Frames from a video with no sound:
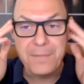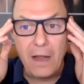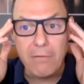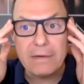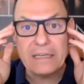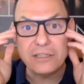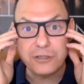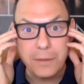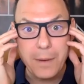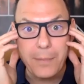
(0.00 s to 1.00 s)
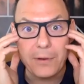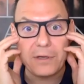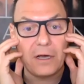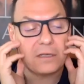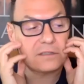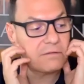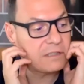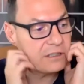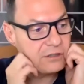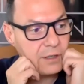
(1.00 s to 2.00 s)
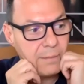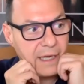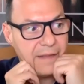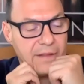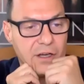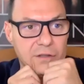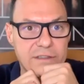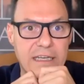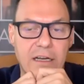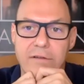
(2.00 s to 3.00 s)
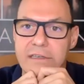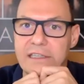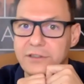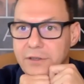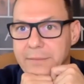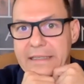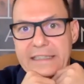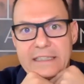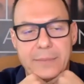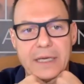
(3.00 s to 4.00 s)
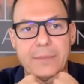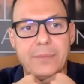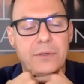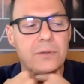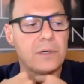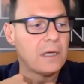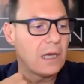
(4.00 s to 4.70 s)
I really enjoy my podcast. I really enjoy making the content. I really enjoy meeting the people.